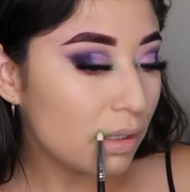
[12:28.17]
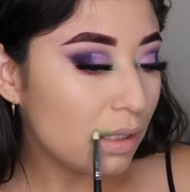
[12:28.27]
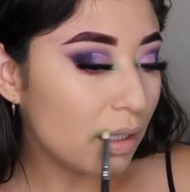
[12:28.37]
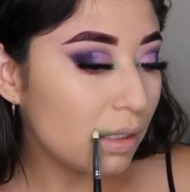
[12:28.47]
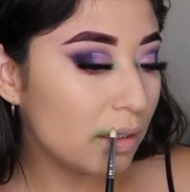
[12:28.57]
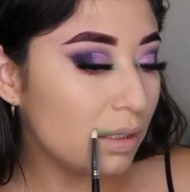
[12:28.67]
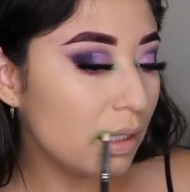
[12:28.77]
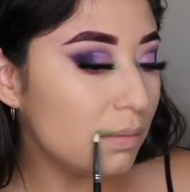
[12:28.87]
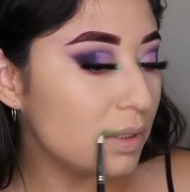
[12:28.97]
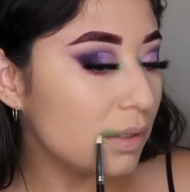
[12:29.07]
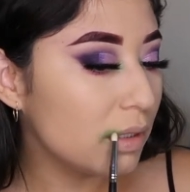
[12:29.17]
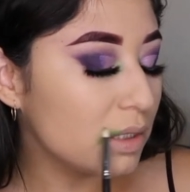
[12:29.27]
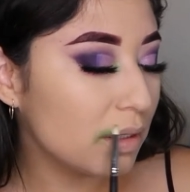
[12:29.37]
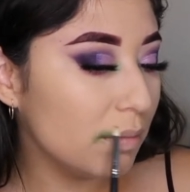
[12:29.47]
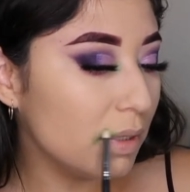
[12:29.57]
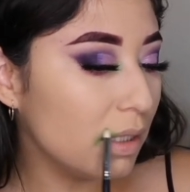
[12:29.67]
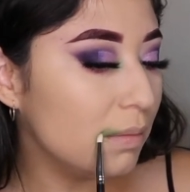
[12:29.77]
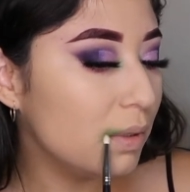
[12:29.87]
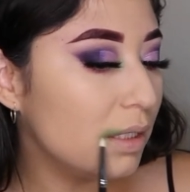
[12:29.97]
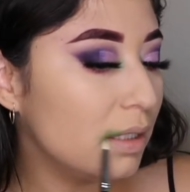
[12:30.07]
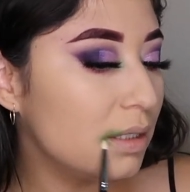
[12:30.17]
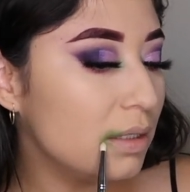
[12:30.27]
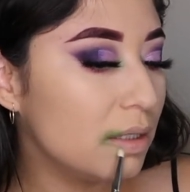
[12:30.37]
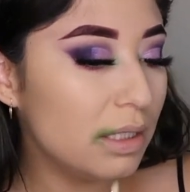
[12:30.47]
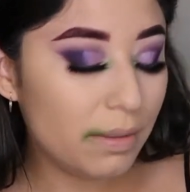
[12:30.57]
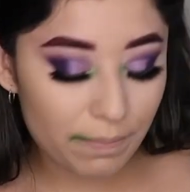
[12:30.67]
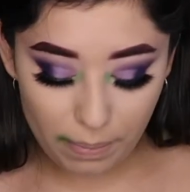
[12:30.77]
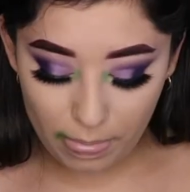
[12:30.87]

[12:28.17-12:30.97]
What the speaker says: on our lip, so that's why I'm not applying it to the lip.